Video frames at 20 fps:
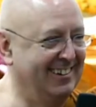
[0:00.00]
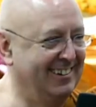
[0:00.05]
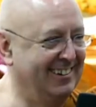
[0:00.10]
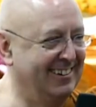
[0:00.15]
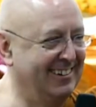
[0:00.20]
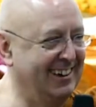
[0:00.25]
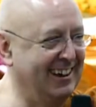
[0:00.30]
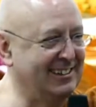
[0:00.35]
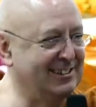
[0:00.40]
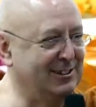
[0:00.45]

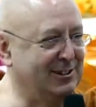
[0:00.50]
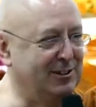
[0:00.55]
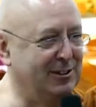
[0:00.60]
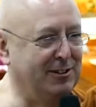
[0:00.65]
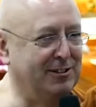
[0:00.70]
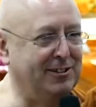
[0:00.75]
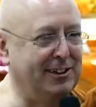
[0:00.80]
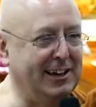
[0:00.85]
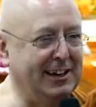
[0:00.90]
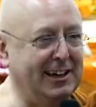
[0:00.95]
That's
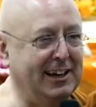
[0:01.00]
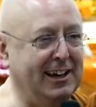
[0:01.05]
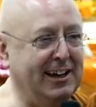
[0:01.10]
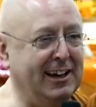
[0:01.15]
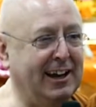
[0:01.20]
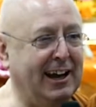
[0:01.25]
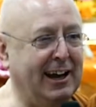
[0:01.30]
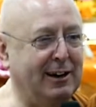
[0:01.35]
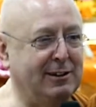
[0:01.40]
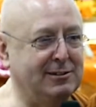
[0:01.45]
called
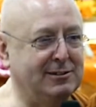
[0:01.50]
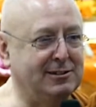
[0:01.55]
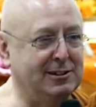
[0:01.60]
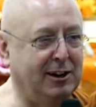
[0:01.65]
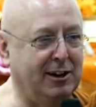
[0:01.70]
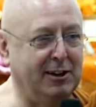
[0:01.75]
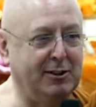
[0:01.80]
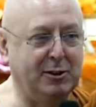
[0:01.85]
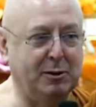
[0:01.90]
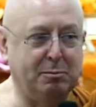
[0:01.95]
thinking
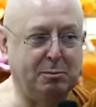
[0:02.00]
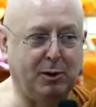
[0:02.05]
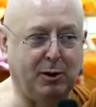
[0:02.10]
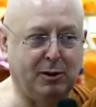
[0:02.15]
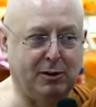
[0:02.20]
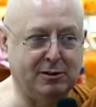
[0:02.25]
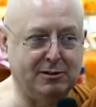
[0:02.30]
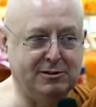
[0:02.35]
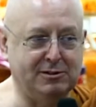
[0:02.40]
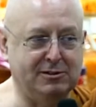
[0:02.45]
outside the
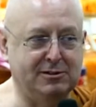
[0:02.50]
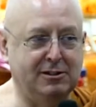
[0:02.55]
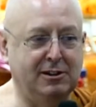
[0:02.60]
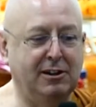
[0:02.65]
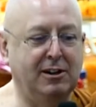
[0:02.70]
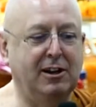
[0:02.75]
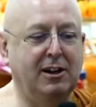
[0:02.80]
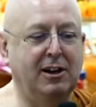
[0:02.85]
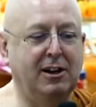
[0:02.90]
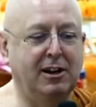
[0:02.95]
box.
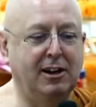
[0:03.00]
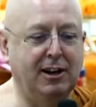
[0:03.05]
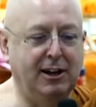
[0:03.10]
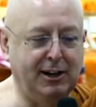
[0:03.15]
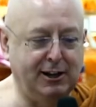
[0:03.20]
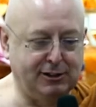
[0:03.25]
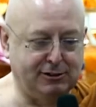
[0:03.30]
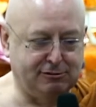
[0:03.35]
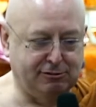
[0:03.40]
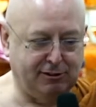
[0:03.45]

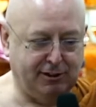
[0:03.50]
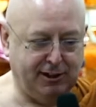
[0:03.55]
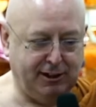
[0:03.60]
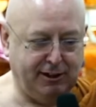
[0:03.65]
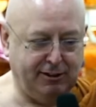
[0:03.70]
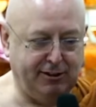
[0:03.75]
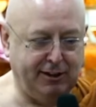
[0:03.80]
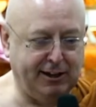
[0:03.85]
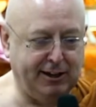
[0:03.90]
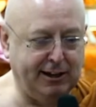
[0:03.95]

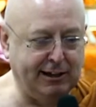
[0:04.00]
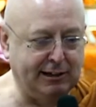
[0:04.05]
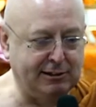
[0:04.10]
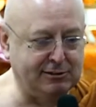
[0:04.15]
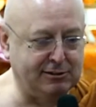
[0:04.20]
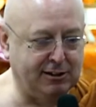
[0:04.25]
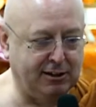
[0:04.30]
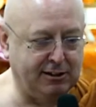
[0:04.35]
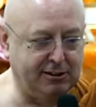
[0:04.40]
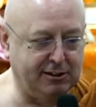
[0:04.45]
Literally, thinking
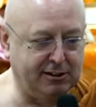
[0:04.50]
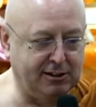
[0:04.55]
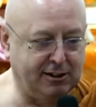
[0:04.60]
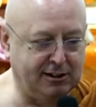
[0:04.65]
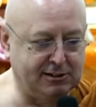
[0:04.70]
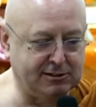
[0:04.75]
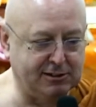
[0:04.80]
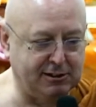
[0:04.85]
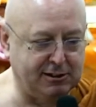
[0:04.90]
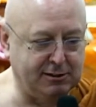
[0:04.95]
outside the
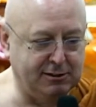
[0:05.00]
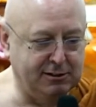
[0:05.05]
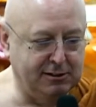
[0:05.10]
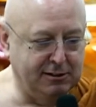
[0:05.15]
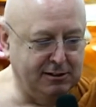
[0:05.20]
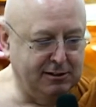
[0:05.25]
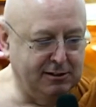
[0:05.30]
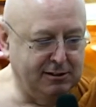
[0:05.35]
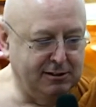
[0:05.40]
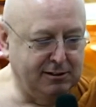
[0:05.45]
casket.
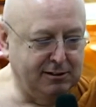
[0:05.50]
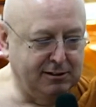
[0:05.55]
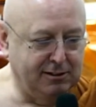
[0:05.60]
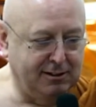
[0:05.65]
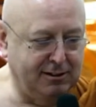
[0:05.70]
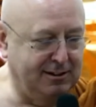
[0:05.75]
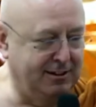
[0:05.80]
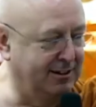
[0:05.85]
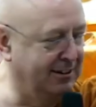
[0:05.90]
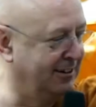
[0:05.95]

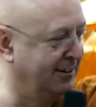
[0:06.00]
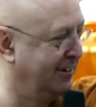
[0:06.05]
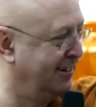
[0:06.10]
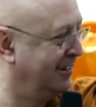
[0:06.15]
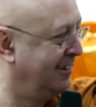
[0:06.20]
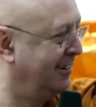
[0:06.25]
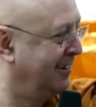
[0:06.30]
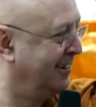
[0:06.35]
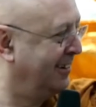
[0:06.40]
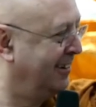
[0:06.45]

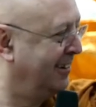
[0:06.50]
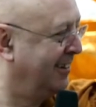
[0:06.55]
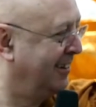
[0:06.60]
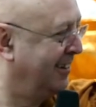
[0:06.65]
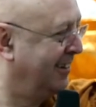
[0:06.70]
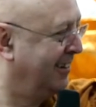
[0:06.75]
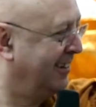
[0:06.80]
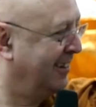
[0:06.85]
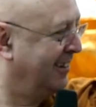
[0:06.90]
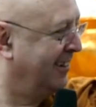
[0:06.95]
I
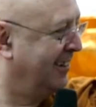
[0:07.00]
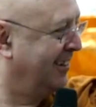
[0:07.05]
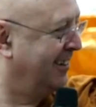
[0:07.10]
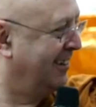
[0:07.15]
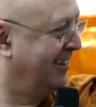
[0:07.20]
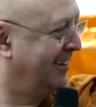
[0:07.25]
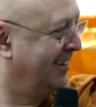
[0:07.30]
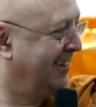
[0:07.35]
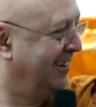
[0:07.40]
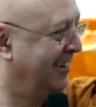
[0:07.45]

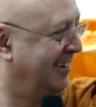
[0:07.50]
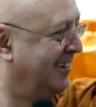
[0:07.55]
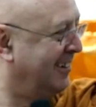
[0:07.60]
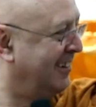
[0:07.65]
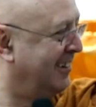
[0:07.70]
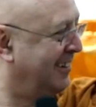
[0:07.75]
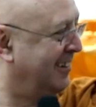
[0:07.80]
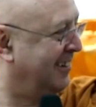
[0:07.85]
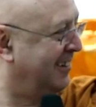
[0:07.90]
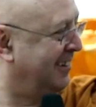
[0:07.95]
quite
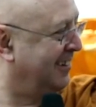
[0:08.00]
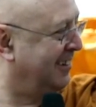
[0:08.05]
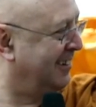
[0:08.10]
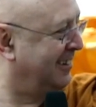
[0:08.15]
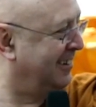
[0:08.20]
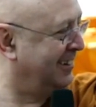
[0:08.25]
like this idea.